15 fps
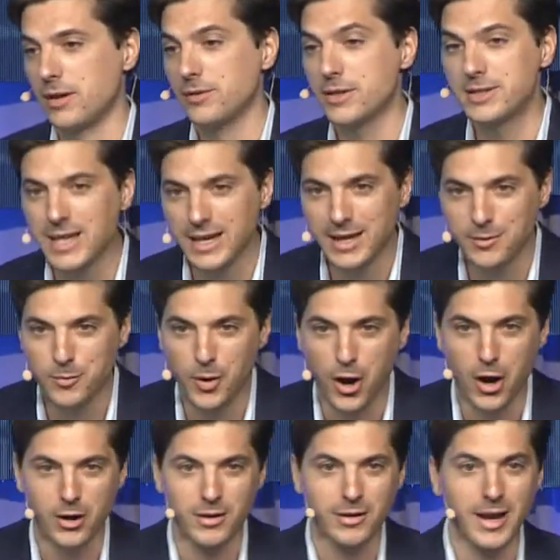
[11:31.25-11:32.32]
The second
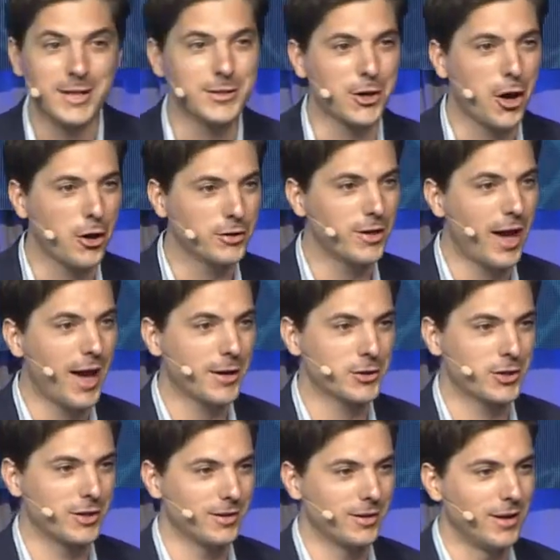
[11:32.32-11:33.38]
part is a call to
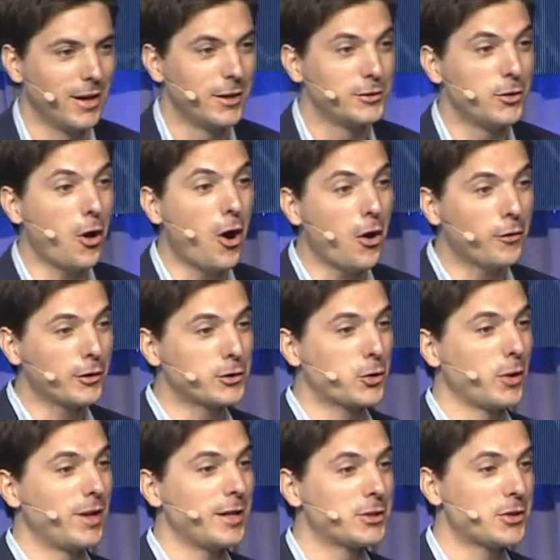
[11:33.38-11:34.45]
action to all the
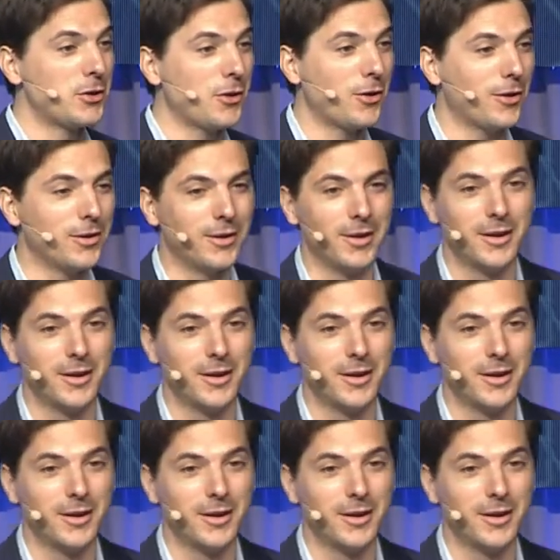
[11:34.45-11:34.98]
traditional